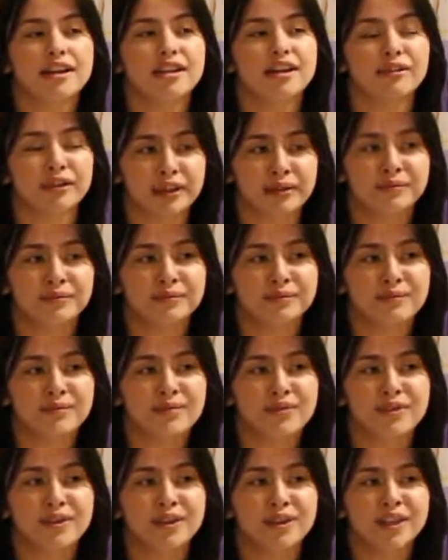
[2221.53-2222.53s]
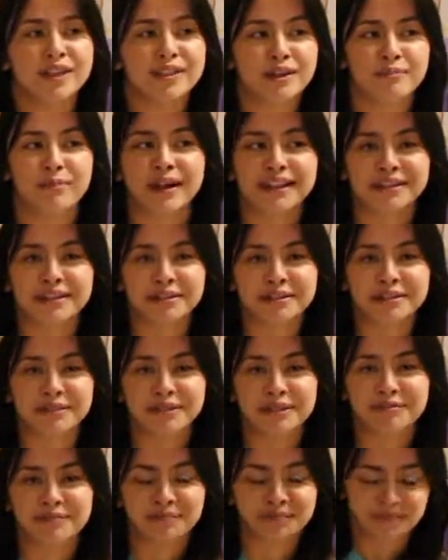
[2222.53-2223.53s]
okay, let's unpack the
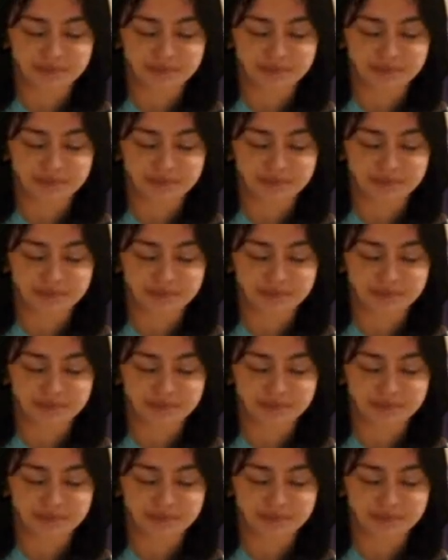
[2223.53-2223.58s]
history